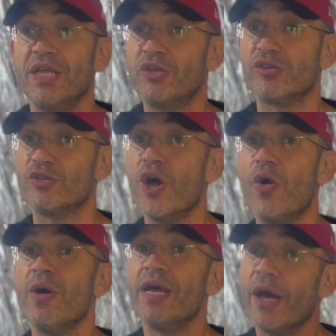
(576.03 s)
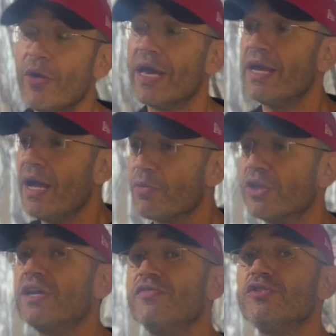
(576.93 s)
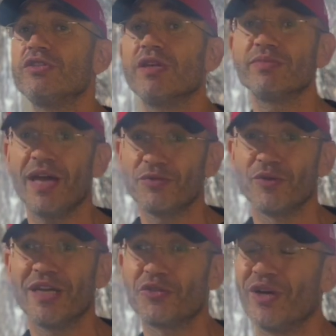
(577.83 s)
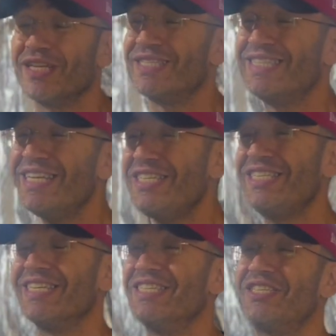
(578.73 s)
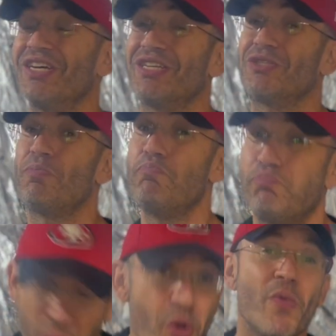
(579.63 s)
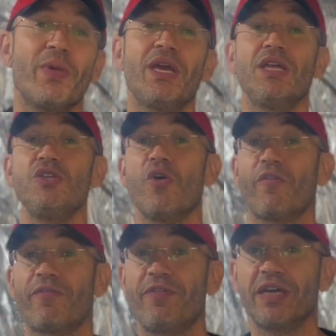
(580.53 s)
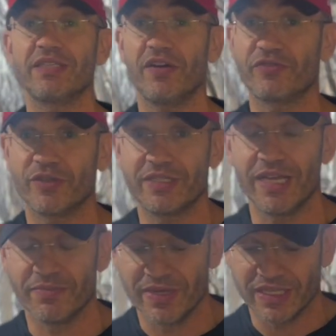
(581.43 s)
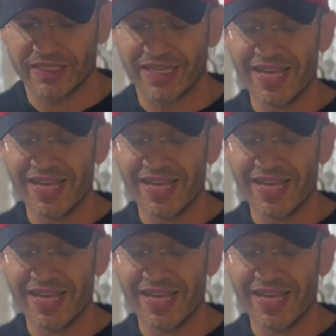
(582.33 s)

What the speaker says: There's no, okay, I'm gonna give you some time to get ready. This shit just, boom, in your face after 10 minutes.